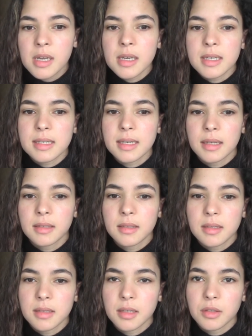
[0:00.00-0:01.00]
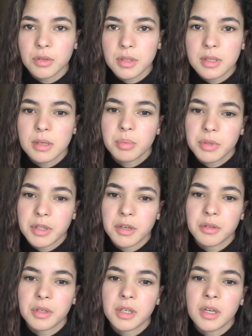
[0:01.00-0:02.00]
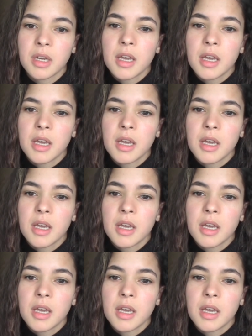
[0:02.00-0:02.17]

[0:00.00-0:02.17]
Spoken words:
is that it is interdisciplinary.